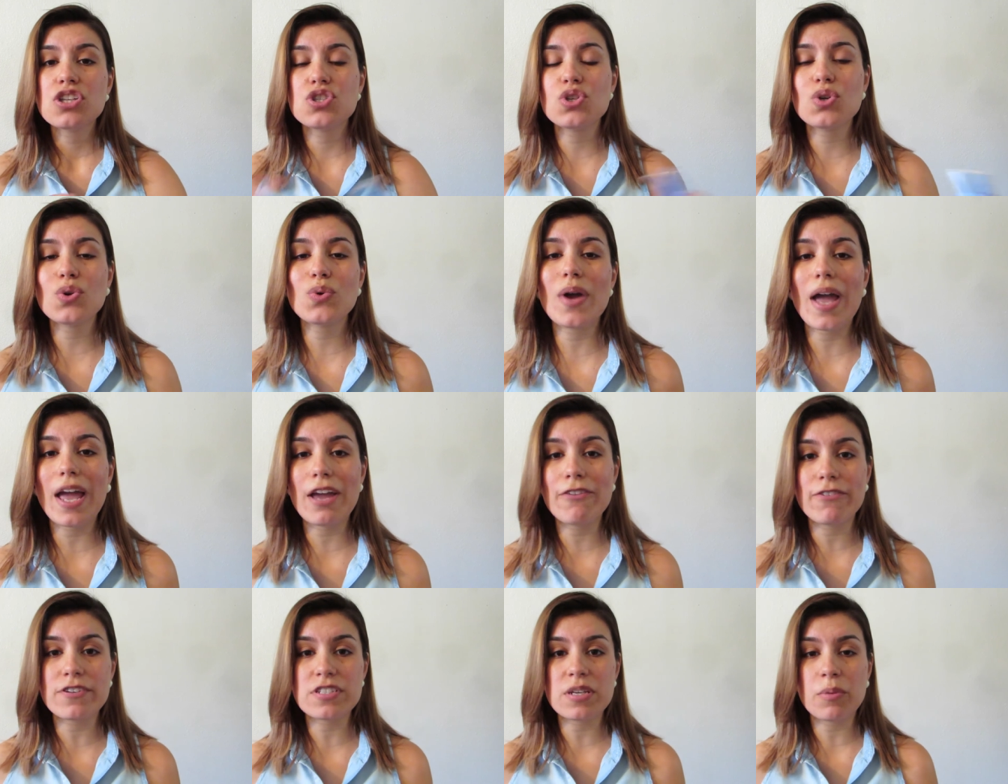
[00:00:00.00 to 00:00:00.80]
do
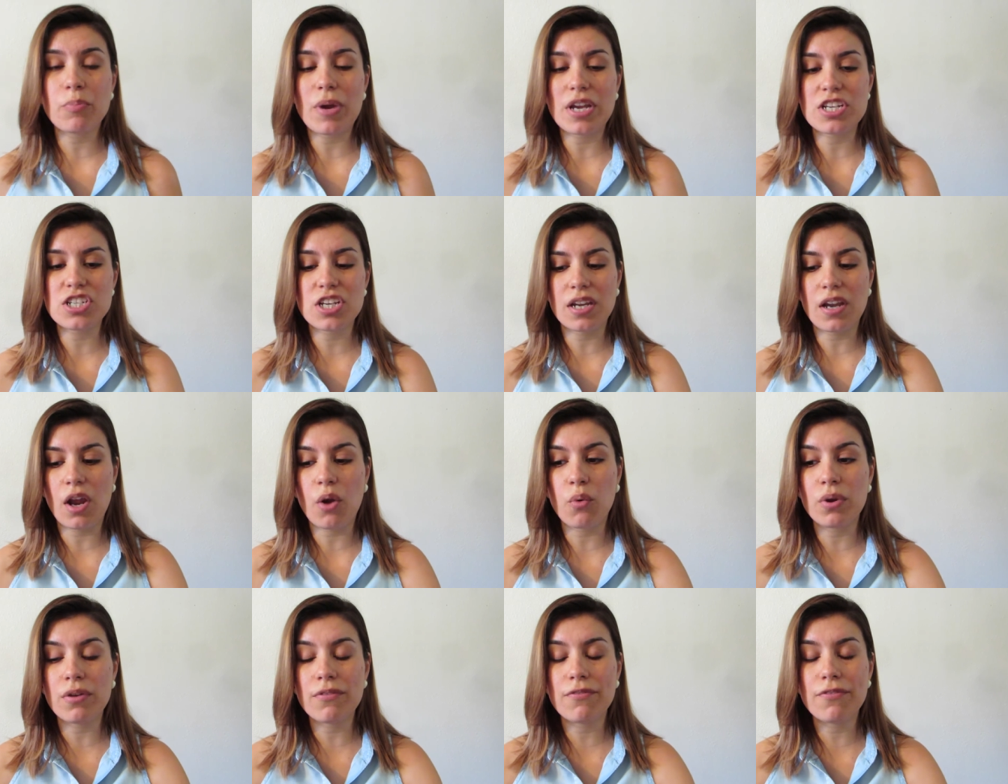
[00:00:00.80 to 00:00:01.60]
a first impression
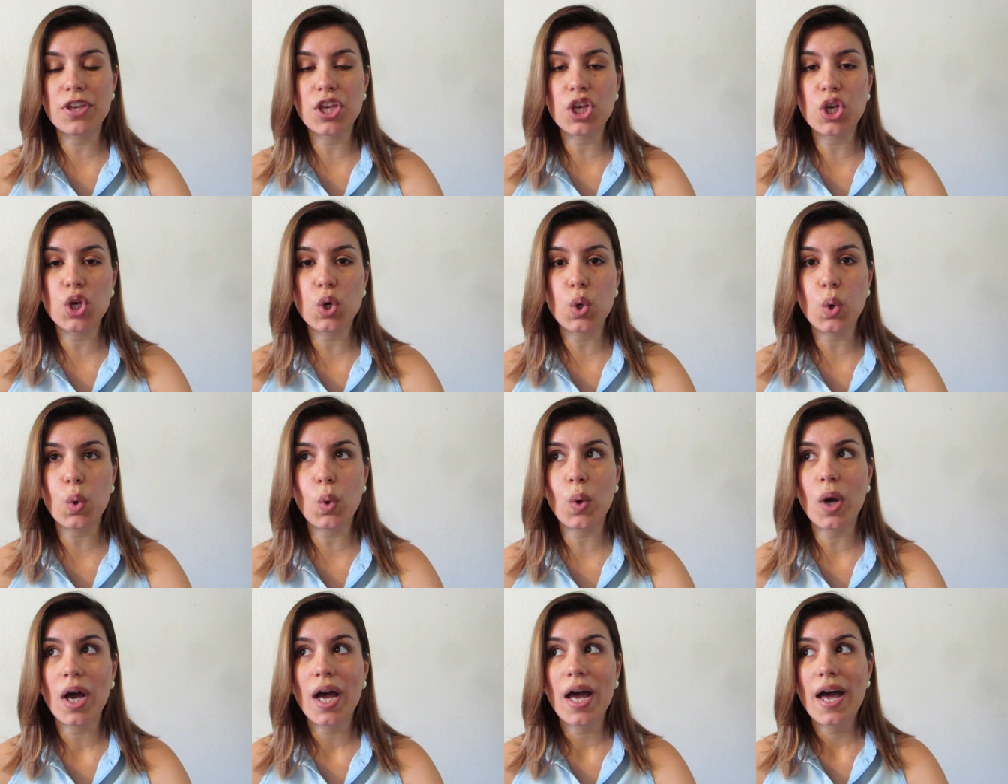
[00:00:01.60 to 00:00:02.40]

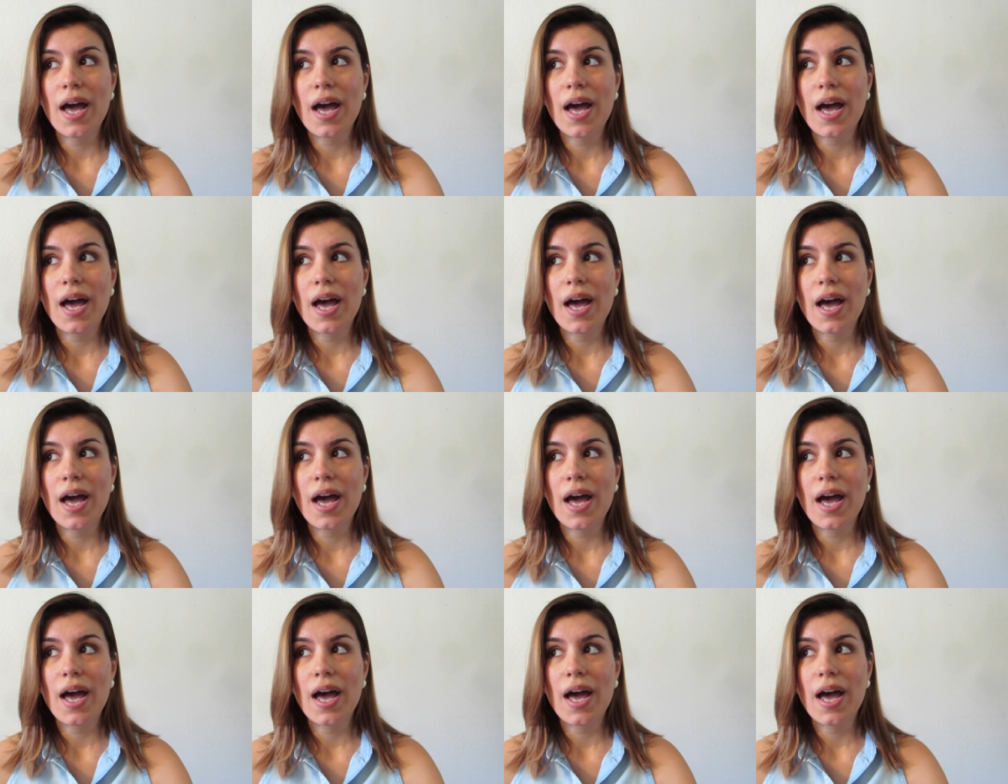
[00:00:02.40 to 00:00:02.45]
review